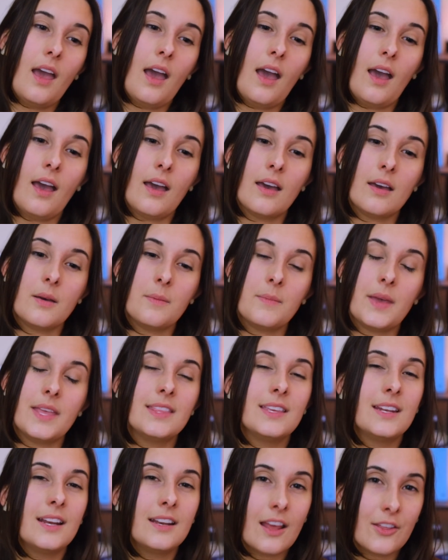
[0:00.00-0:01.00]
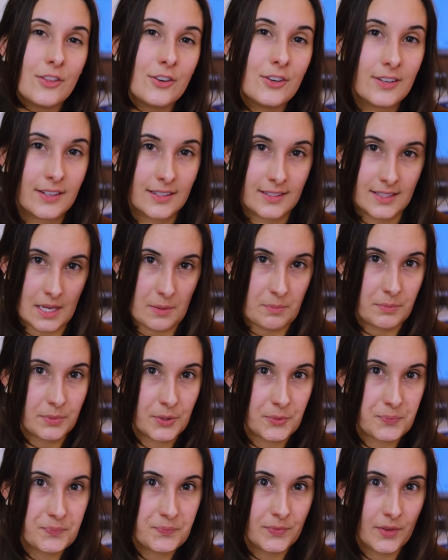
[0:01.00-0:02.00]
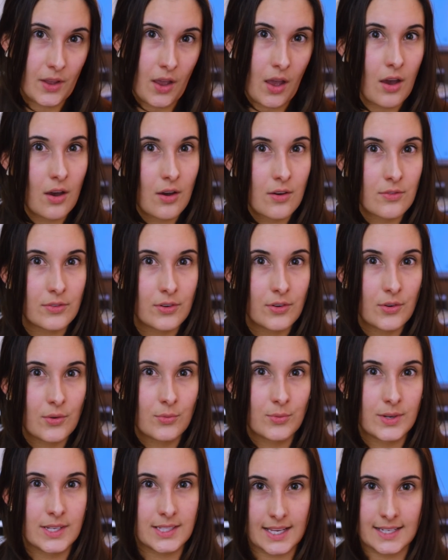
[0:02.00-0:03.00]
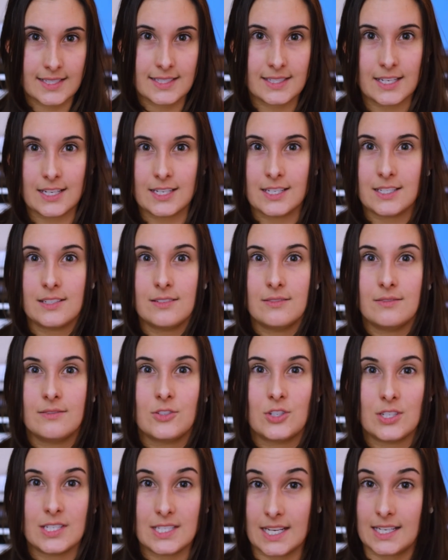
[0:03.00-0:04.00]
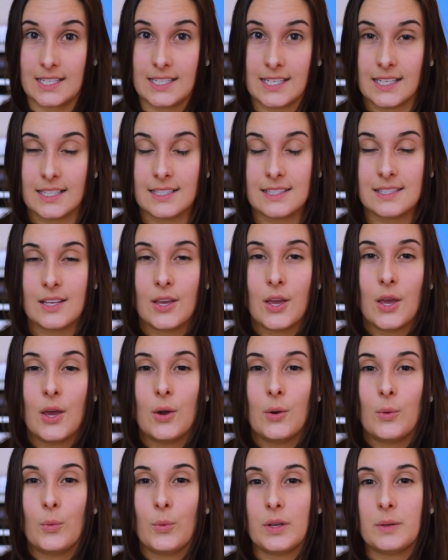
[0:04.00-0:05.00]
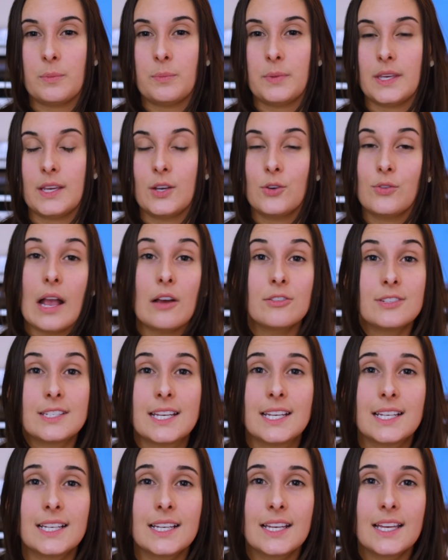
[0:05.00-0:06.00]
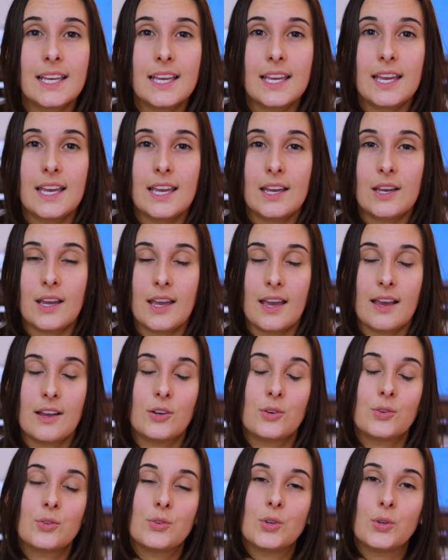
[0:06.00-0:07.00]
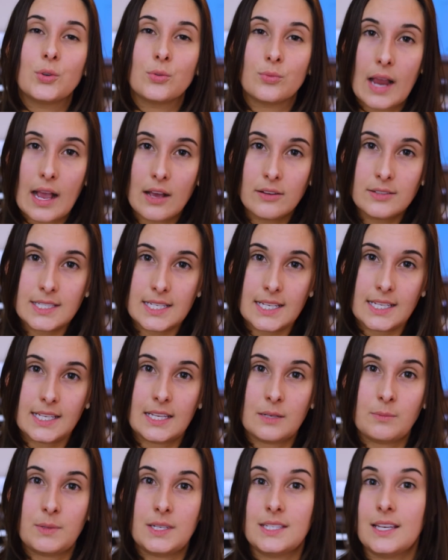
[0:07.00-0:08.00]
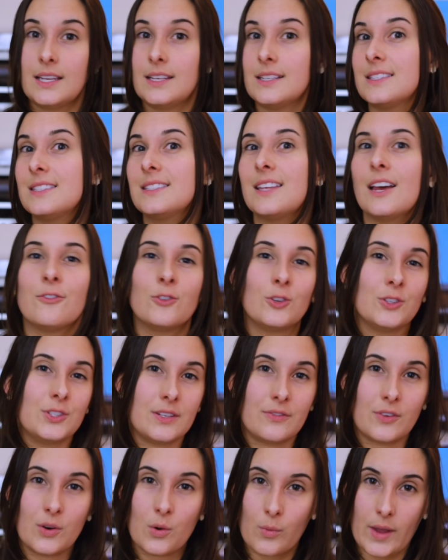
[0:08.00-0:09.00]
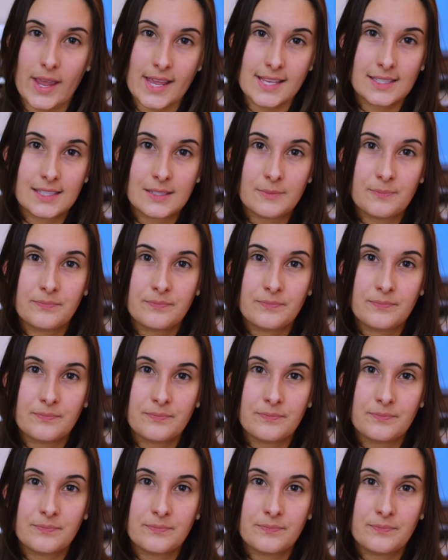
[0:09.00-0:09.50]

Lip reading: And then another example of relaxation techniques would be grounding. Grounding can be done several different ways.